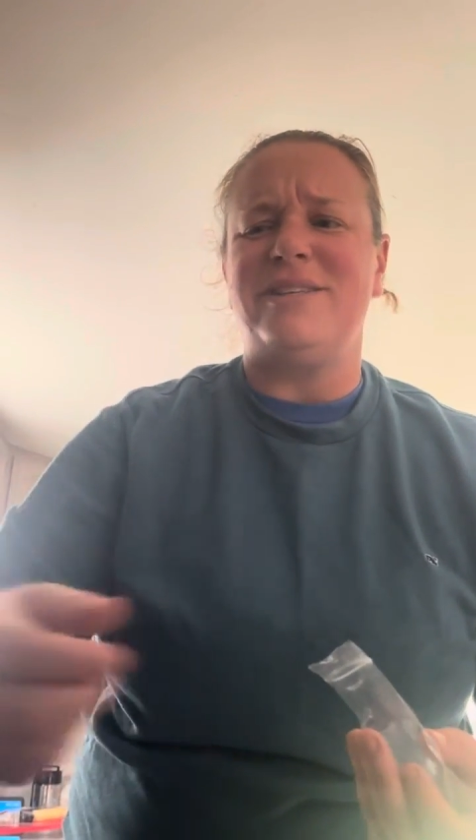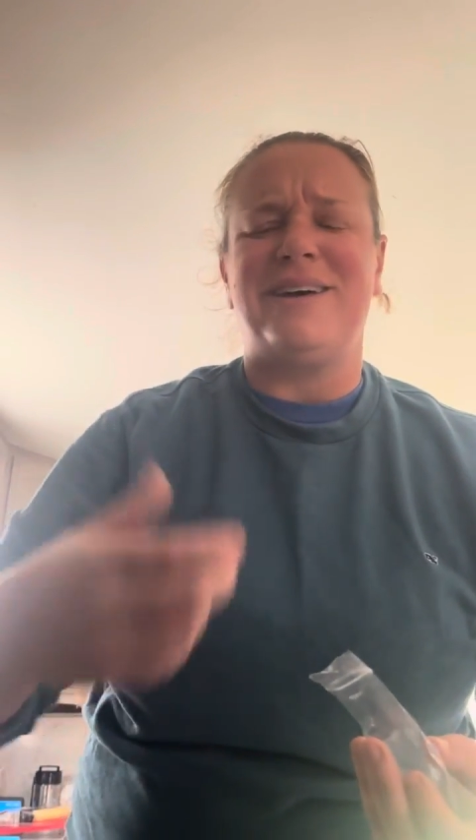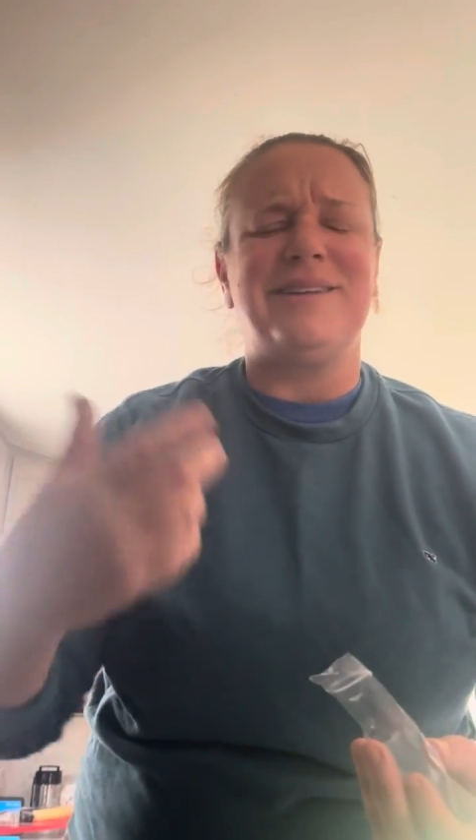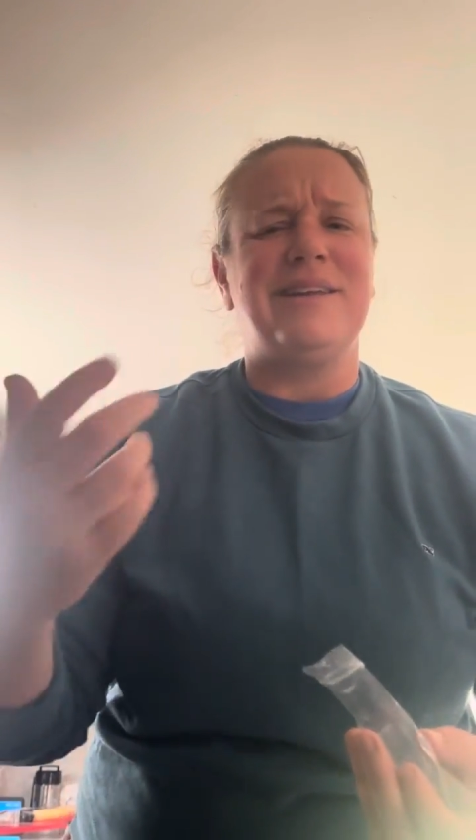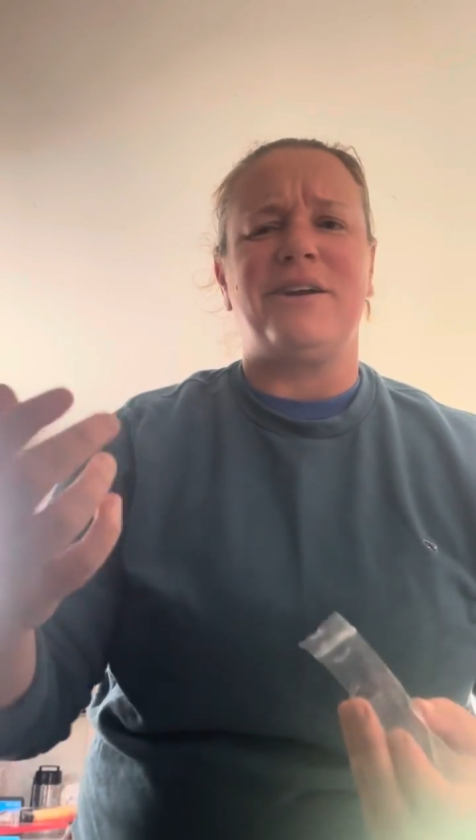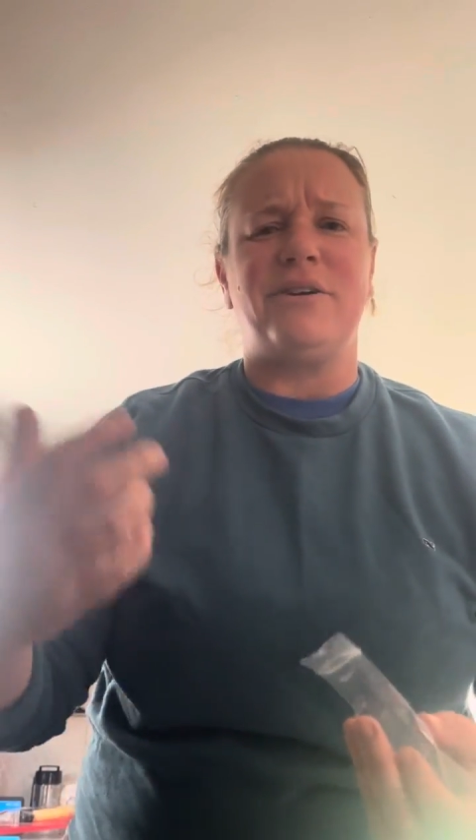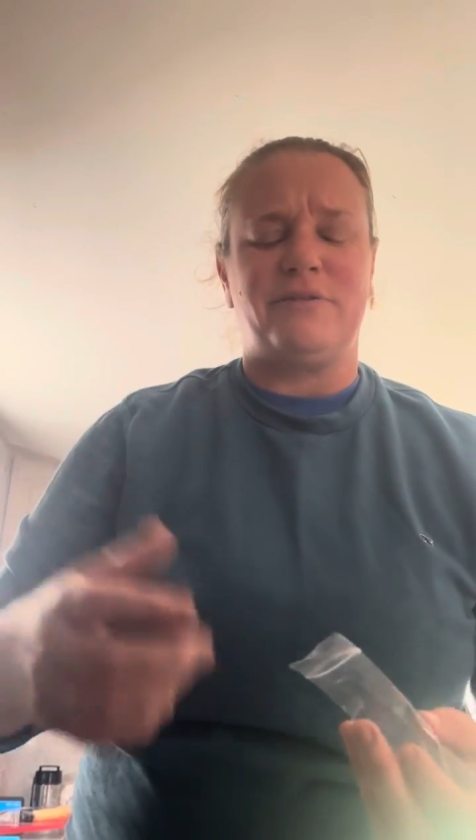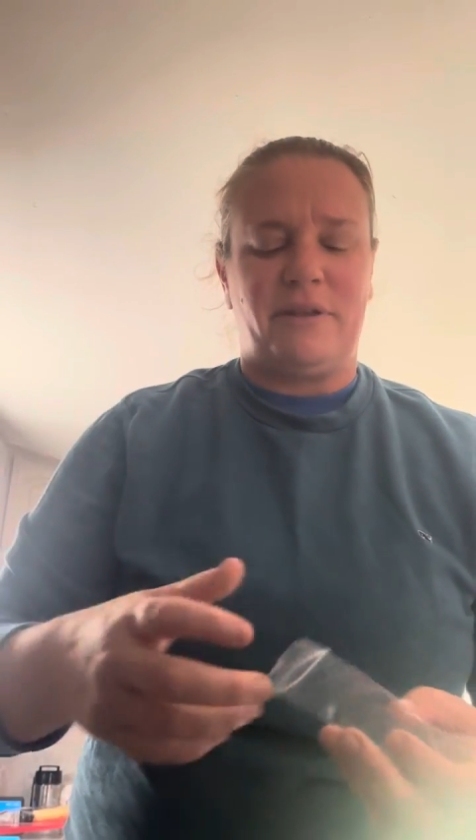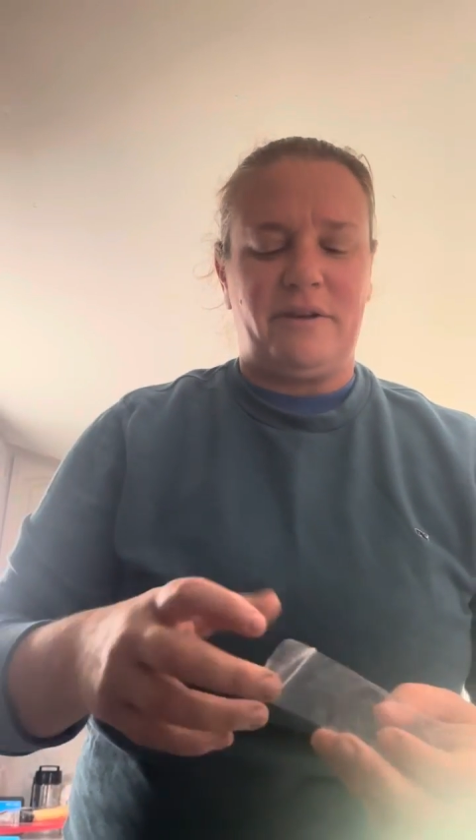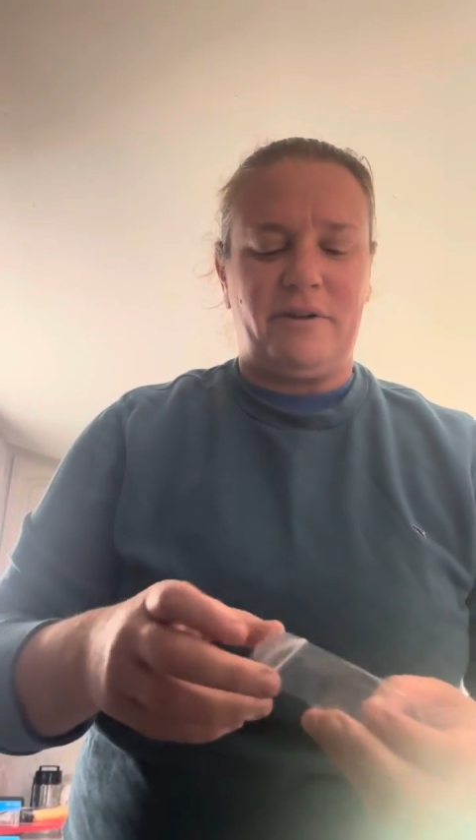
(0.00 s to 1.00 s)
that licorice
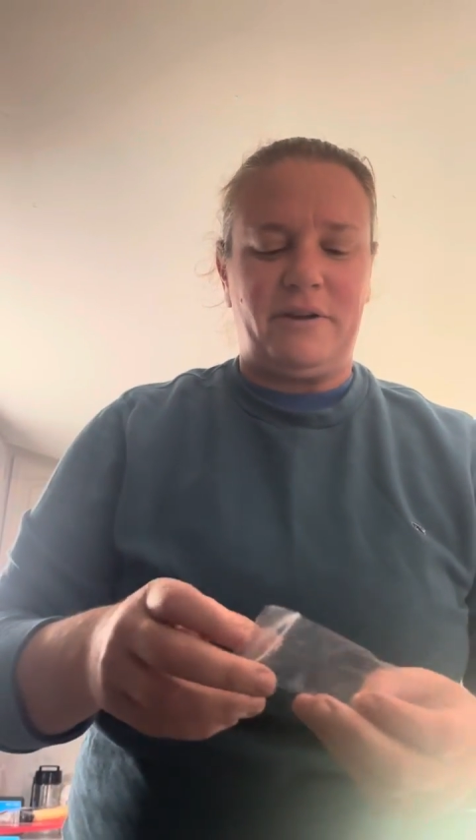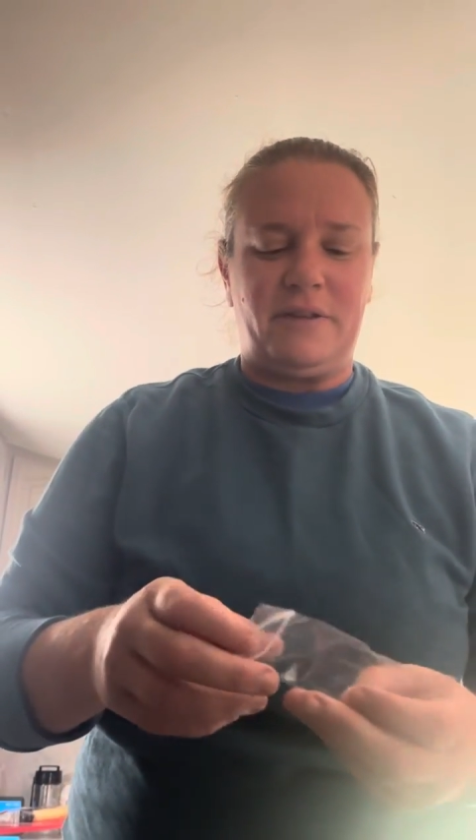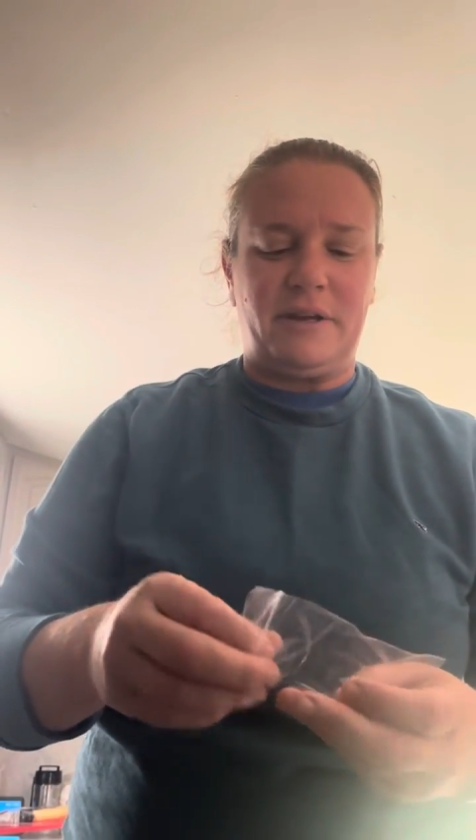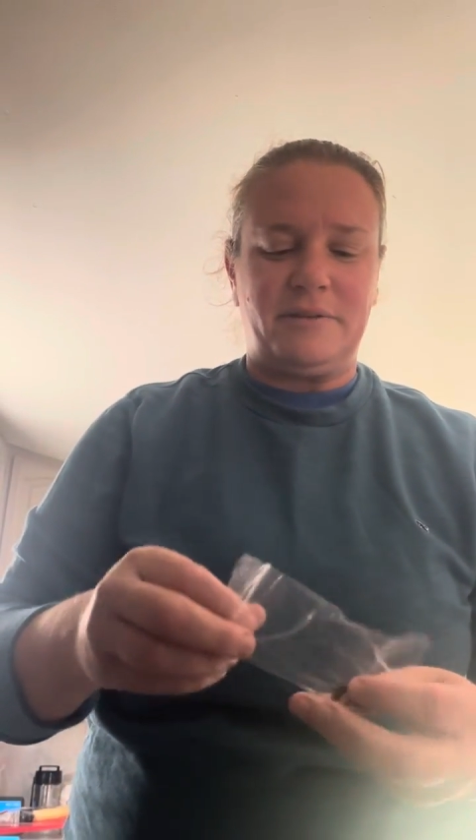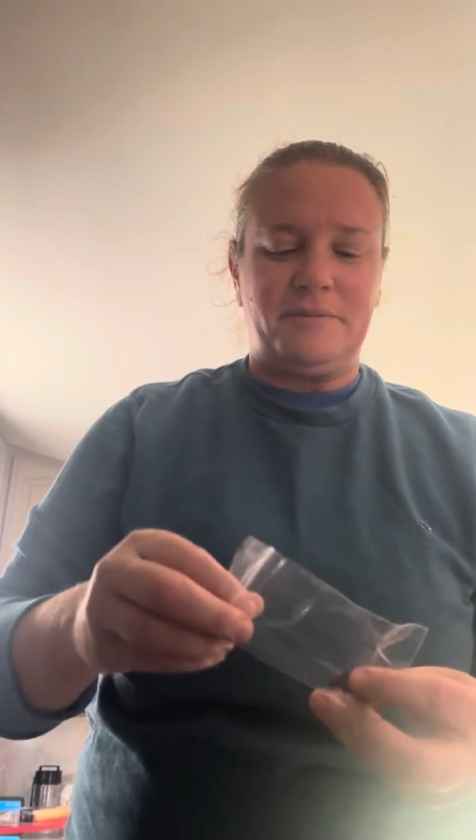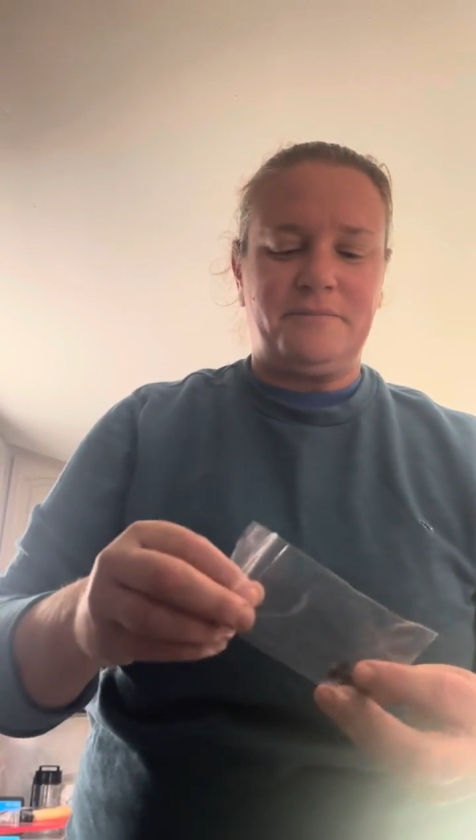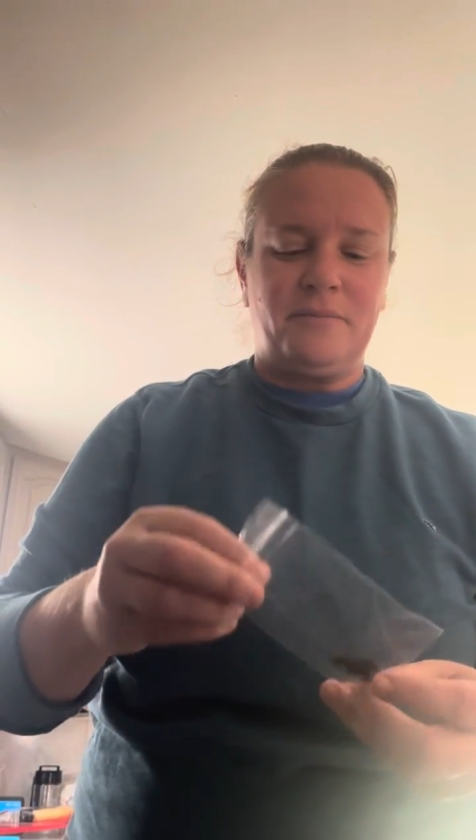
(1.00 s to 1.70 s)
flavor and things.